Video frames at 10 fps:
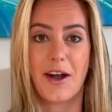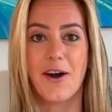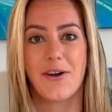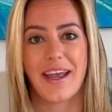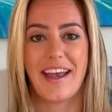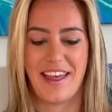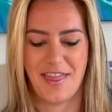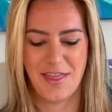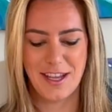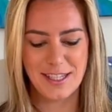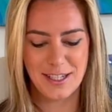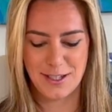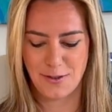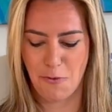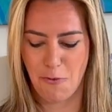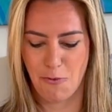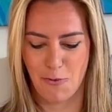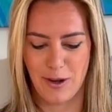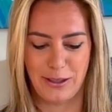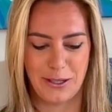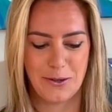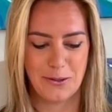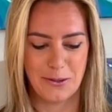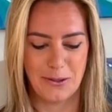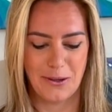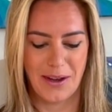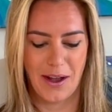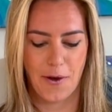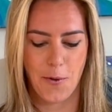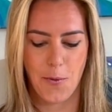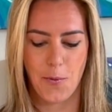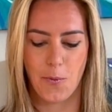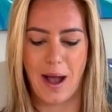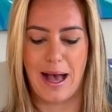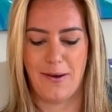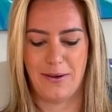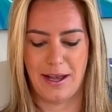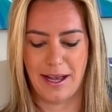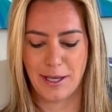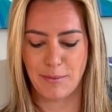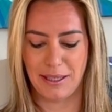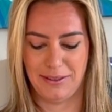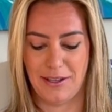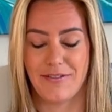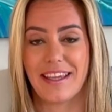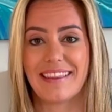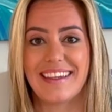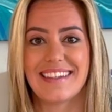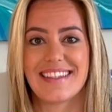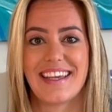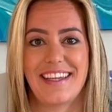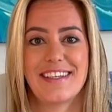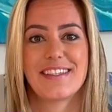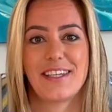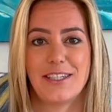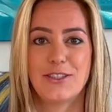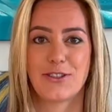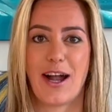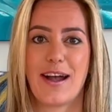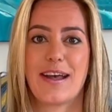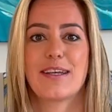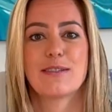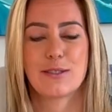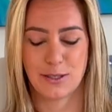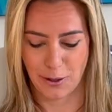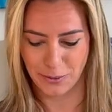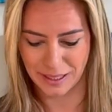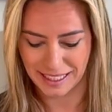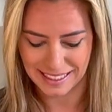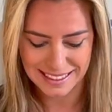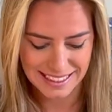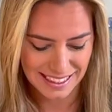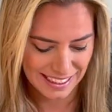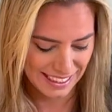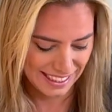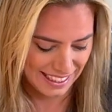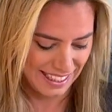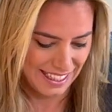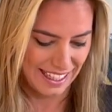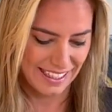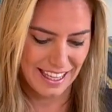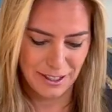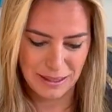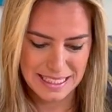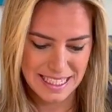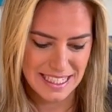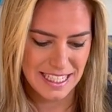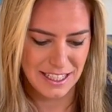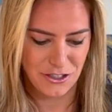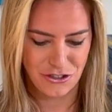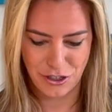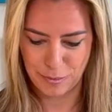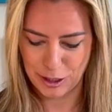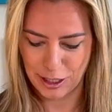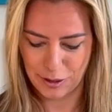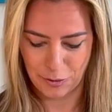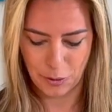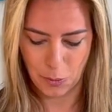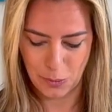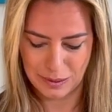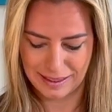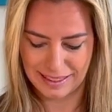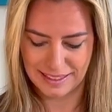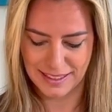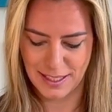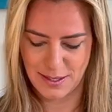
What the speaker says: Okay, this is really cool. Wow, I am loving this. It is gonna dry so neat. I can't wait to see the shimmer and the gold in this.